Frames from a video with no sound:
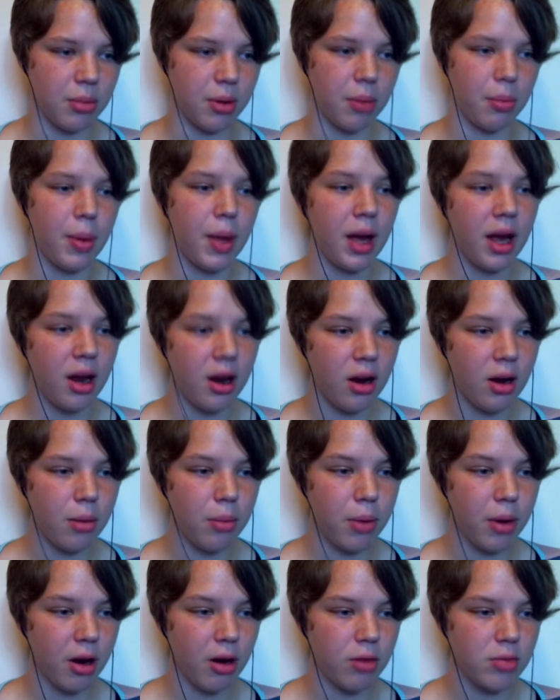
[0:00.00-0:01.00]
but pair
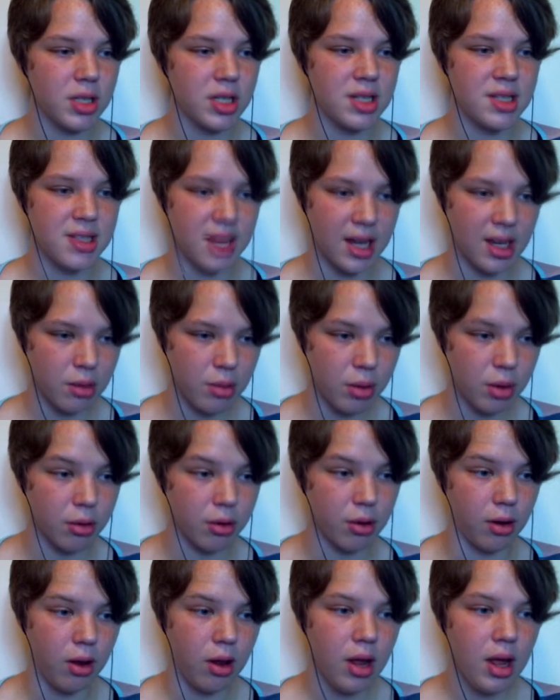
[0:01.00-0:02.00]
it with a second
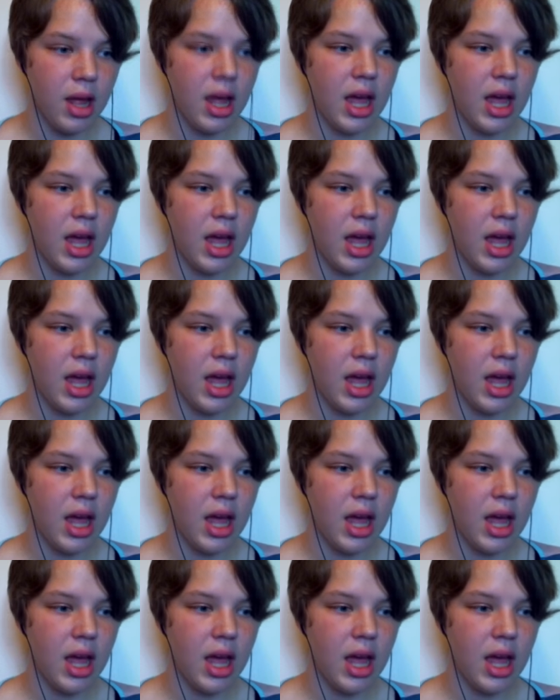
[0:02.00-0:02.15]
mineral